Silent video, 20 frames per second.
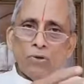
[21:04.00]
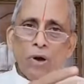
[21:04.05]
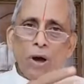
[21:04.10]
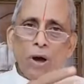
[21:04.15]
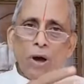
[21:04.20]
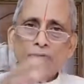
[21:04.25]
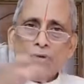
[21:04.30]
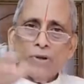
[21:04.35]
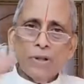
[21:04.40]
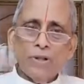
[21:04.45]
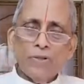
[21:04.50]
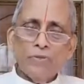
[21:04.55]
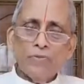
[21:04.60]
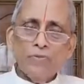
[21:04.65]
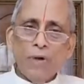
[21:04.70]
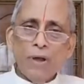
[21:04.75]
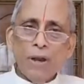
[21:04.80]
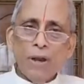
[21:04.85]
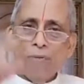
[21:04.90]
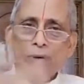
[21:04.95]
after this
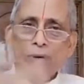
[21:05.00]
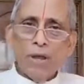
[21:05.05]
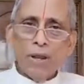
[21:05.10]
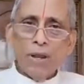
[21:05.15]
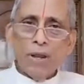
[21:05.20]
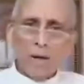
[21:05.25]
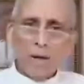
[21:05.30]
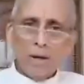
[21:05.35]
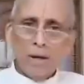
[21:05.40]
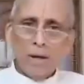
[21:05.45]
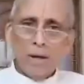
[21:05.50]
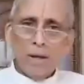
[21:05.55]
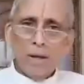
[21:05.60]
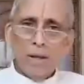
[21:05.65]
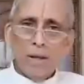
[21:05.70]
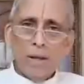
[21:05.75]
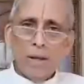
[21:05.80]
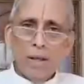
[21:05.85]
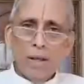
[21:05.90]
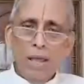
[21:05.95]
1 hour,
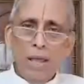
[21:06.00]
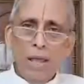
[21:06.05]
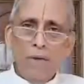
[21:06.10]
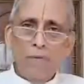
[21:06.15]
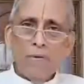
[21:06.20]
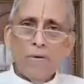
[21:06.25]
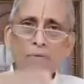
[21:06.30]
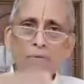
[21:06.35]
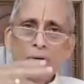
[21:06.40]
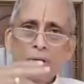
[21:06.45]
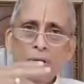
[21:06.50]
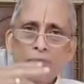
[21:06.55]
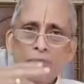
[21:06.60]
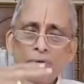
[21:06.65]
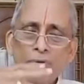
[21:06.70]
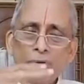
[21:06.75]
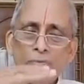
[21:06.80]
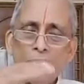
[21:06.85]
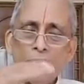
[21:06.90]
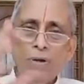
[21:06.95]
every one of
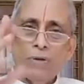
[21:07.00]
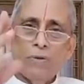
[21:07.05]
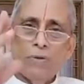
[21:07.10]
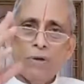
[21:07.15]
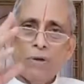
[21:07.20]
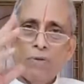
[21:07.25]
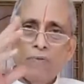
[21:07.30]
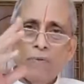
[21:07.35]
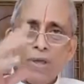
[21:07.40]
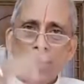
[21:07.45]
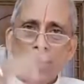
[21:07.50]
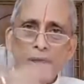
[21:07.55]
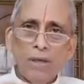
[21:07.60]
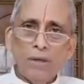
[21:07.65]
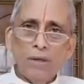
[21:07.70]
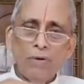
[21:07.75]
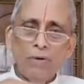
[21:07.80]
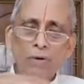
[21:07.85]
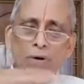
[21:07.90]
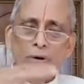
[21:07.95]
you will go away,
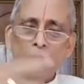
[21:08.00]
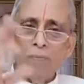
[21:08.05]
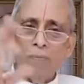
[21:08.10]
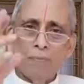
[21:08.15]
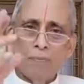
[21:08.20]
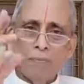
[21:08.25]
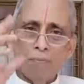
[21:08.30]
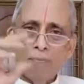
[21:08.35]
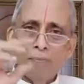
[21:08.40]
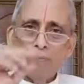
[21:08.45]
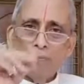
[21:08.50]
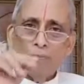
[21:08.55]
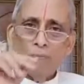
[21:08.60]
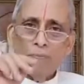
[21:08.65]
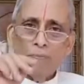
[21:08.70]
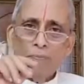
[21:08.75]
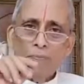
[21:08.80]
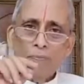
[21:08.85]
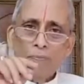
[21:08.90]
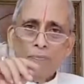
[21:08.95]
go home.
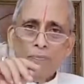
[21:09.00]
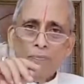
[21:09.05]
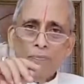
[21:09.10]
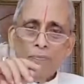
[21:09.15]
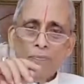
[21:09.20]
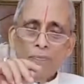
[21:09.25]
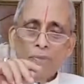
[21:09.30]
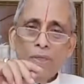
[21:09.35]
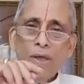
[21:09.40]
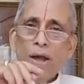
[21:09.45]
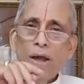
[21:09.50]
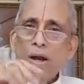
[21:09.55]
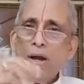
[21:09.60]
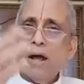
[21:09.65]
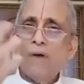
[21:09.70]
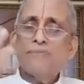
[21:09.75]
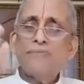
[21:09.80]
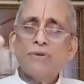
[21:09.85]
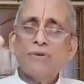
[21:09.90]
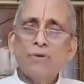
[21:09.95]
And
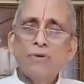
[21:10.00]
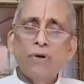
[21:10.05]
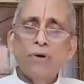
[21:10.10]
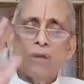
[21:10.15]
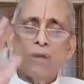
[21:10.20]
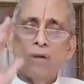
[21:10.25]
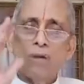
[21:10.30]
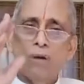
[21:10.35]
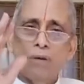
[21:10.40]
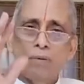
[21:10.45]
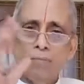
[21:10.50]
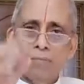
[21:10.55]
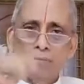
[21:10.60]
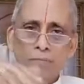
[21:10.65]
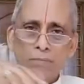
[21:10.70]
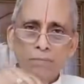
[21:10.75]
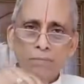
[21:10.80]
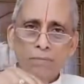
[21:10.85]
after going home,